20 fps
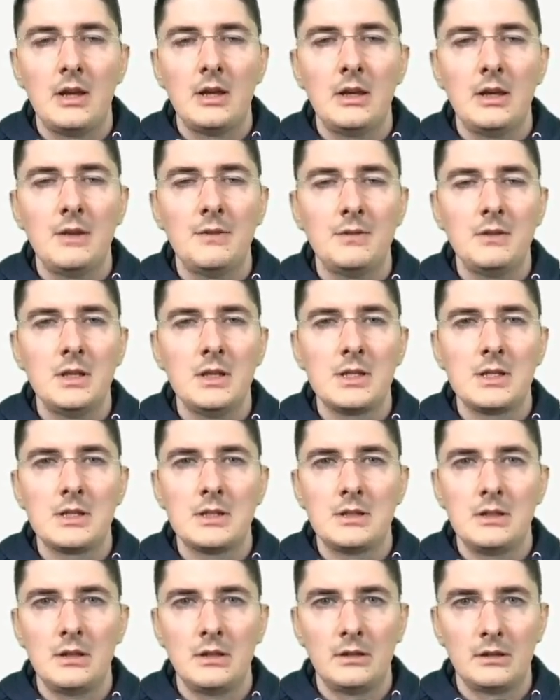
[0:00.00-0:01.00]
If
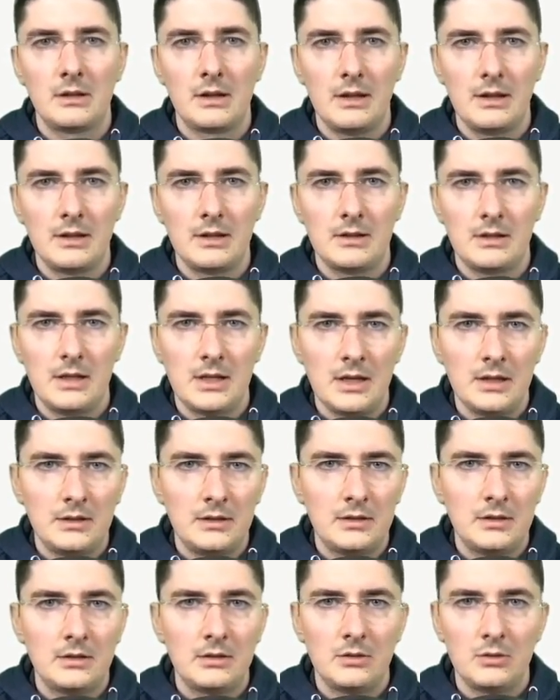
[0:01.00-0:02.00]
this didn't click
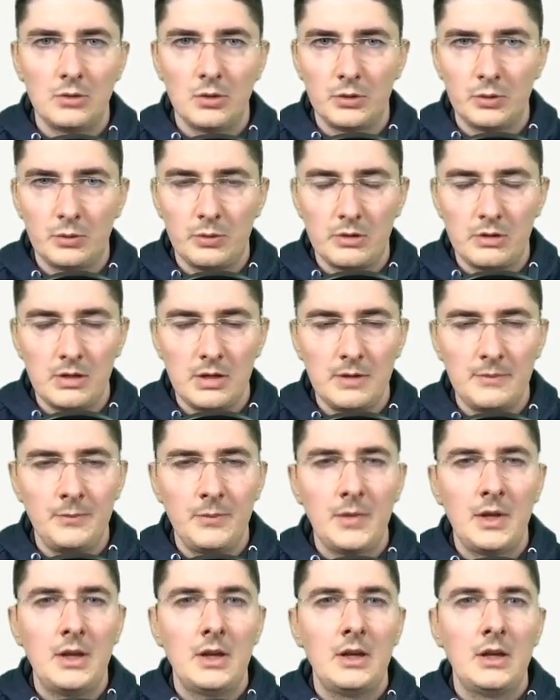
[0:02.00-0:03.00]
yet, don't worry.
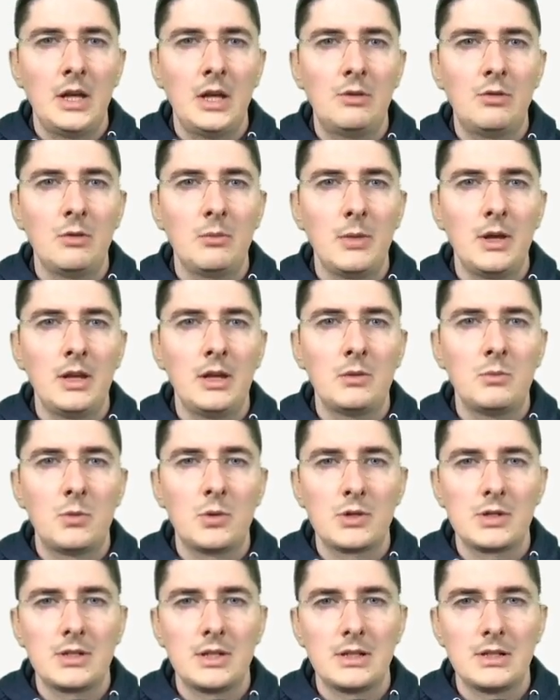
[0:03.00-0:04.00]
It will make
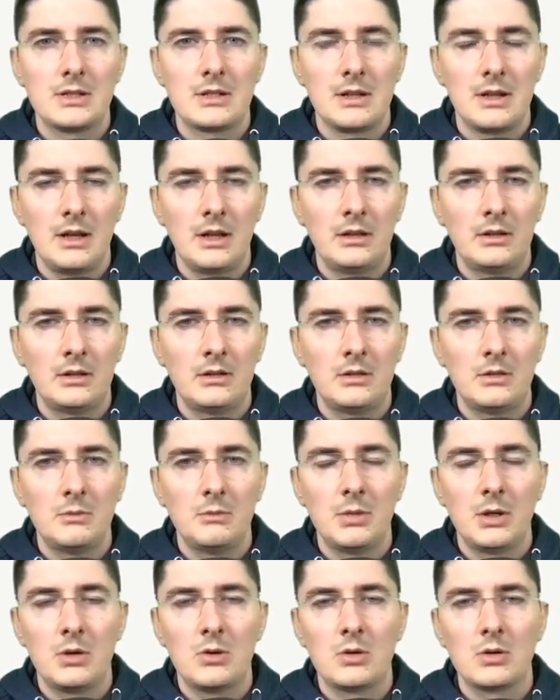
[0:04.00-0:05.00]
more sense later
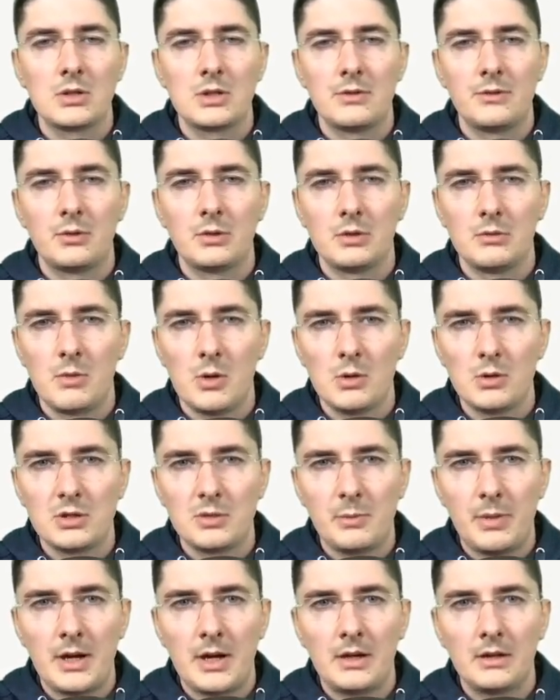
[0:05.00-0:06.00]
because for the
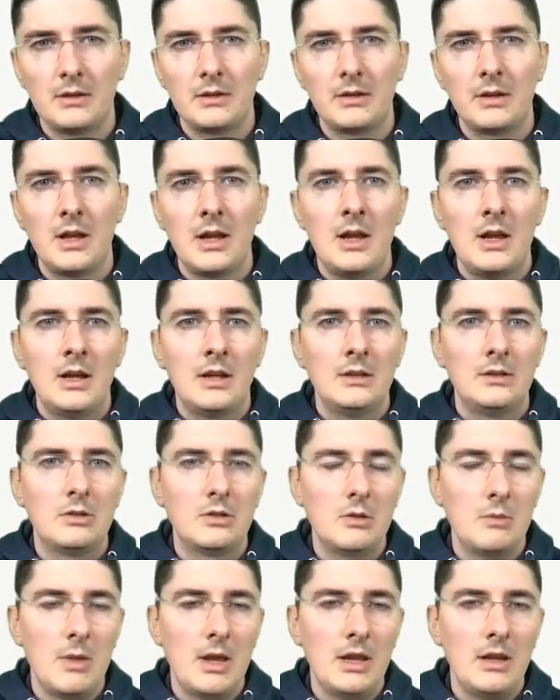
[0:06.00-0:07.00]
most part, the
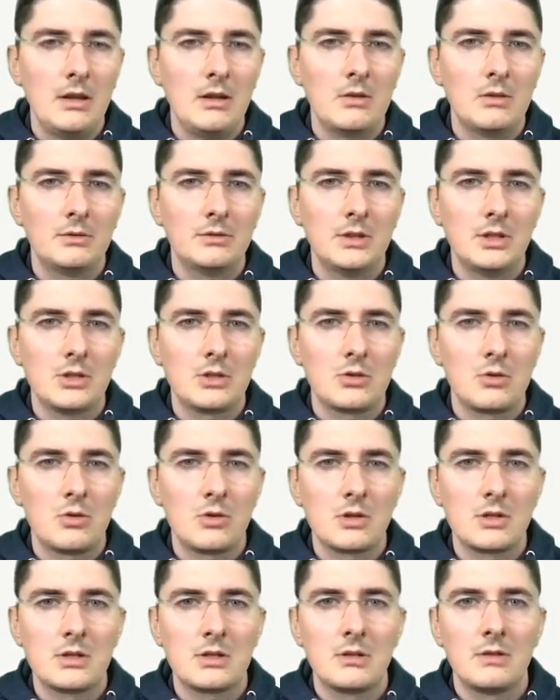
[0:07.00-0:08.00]
remaining of this
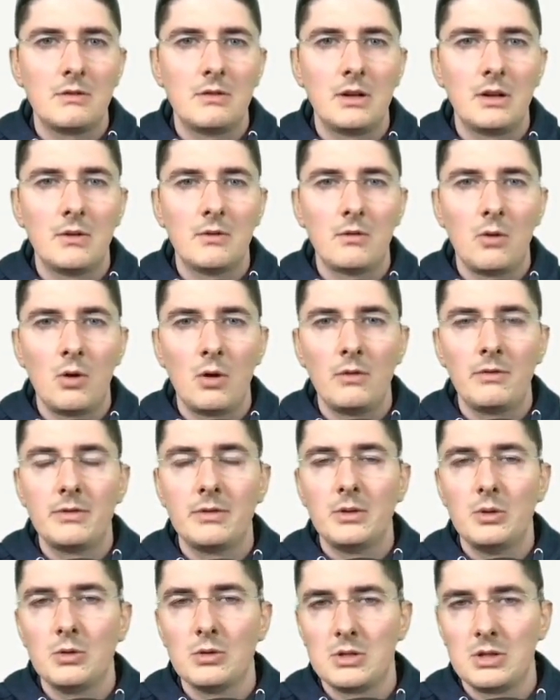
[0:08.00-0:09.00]
course will involve
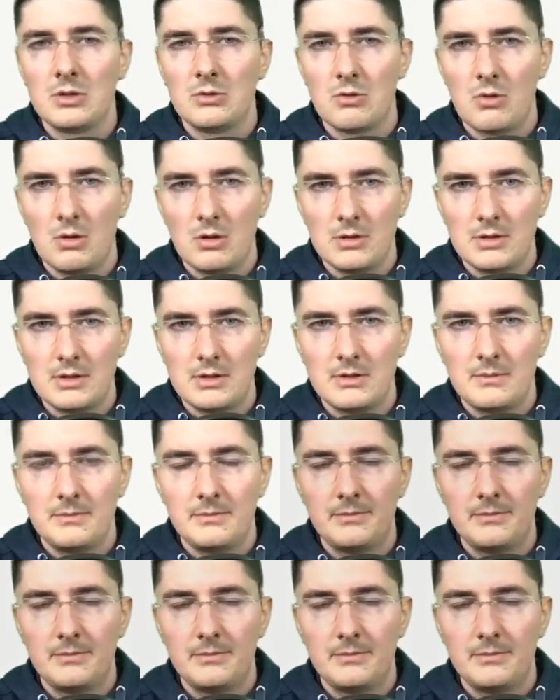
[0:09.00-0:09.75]
using roles.